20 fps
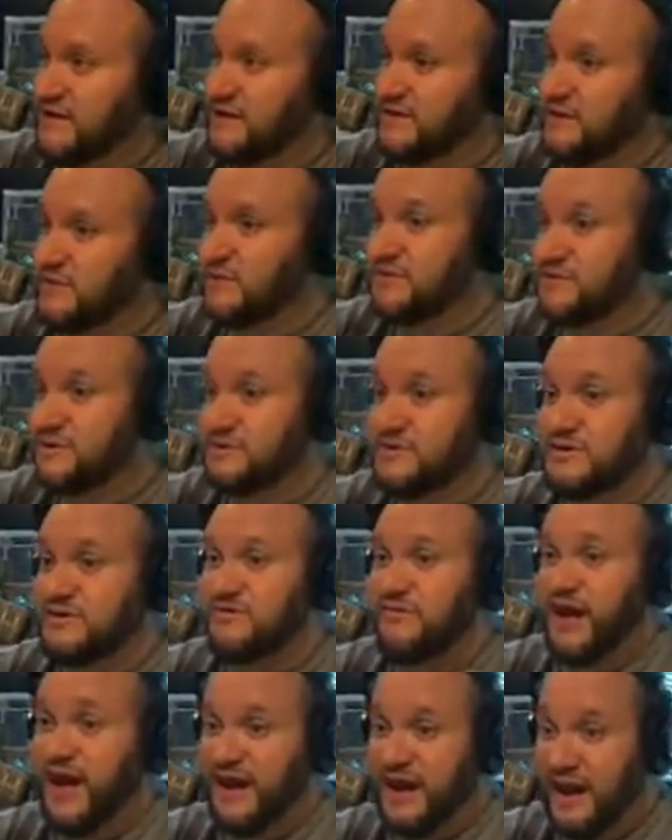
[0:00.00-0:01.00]
Chains, I went to go see
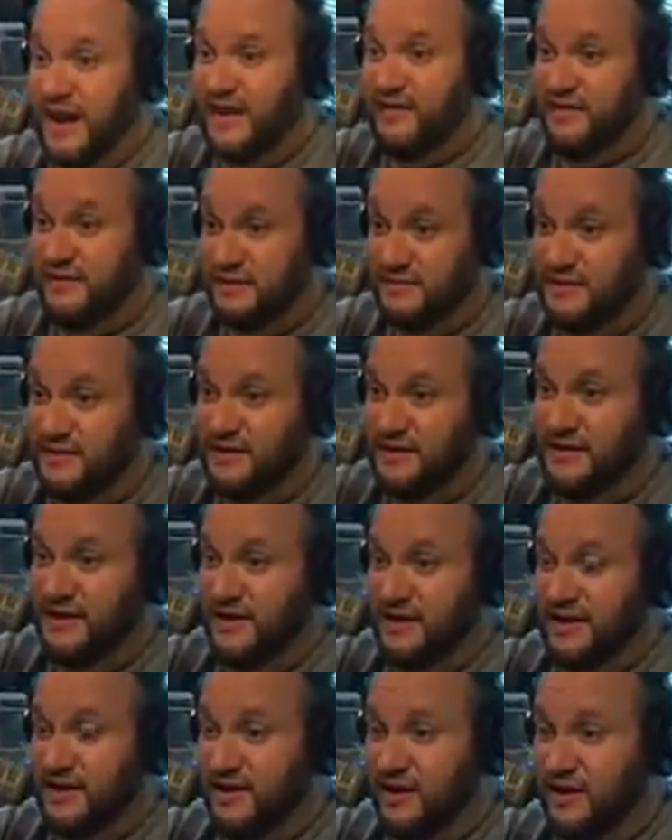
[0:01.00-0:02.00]
Van Halen
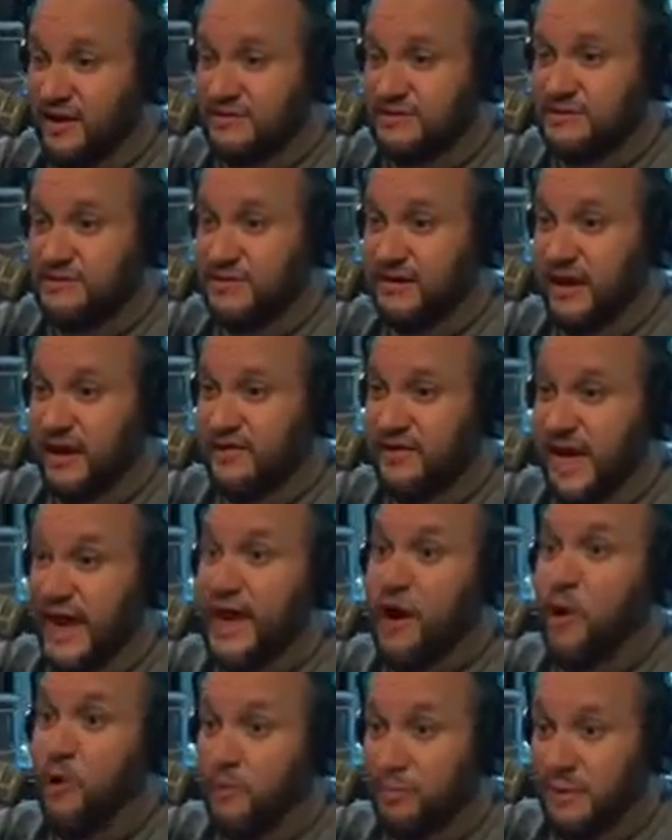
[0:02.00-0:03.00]
in concert, and
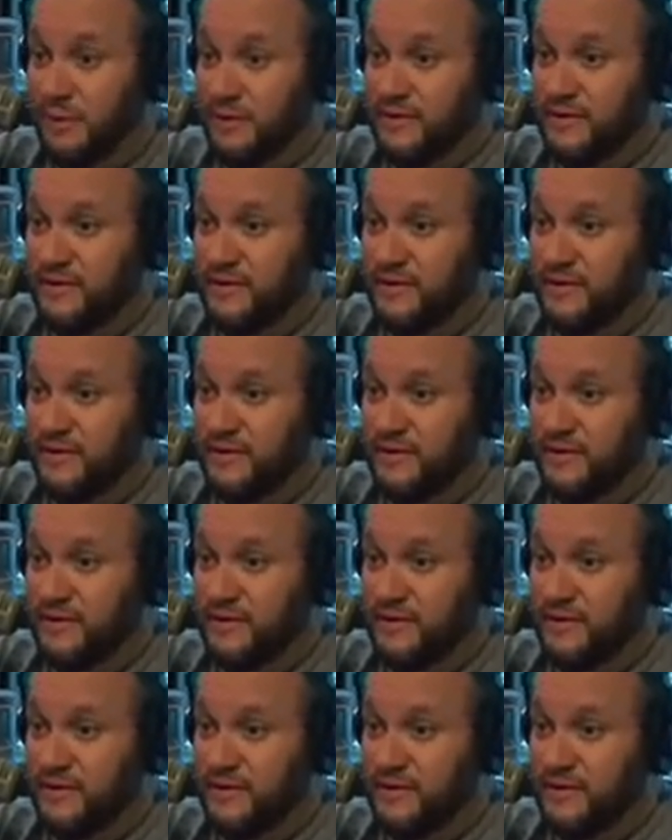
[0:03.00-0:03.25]
they opened.